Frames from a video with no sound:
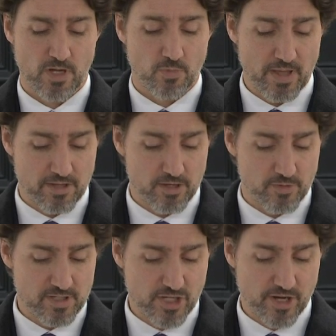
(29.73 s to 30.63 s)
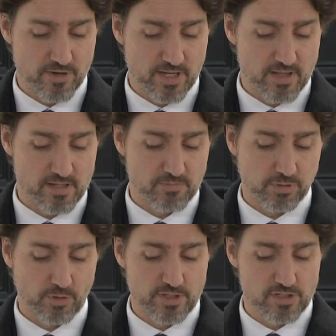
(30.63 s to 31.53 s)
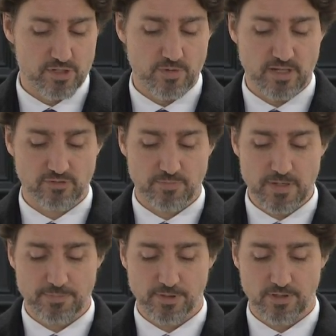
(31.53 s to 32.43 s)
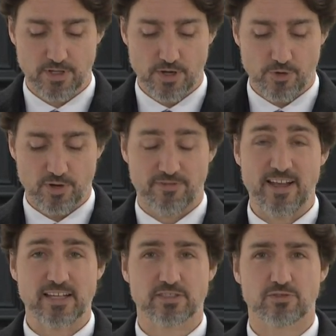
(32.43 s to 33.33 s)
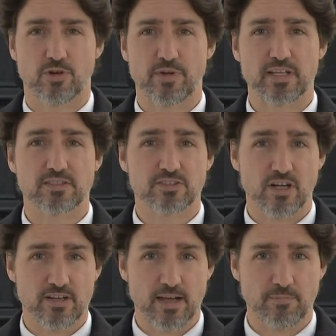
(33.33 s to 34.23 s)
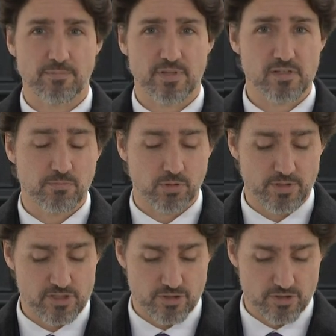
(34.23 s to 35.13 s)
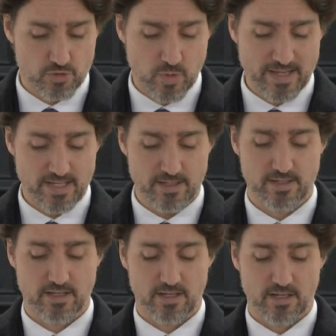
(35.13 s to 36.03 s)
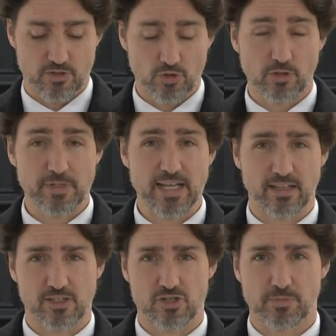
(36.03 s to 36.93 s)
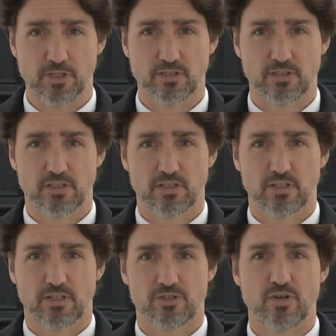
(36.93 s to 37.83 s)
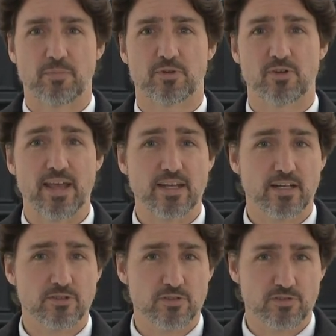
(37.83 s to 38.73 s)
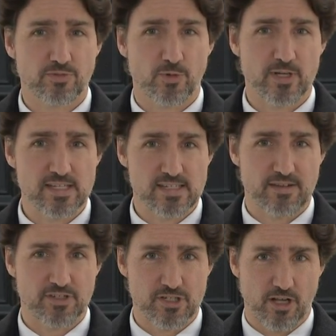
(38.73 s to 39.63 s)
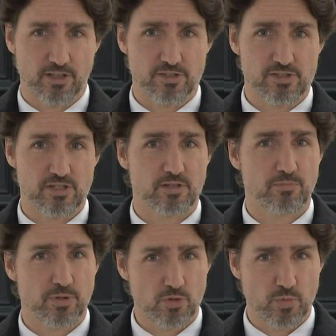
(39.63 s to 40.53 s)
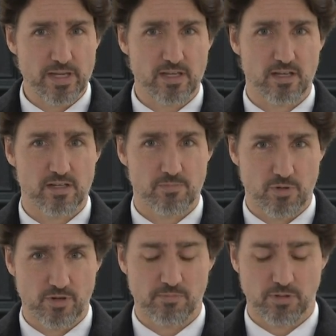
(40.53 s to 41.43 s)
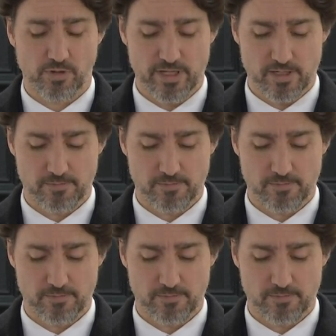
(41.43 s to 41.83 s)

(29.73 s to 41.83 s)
Whether you're a charity that employs 200 people or a fast growing startup that employs just 20, you will be eligible to up to $847 per week per employee.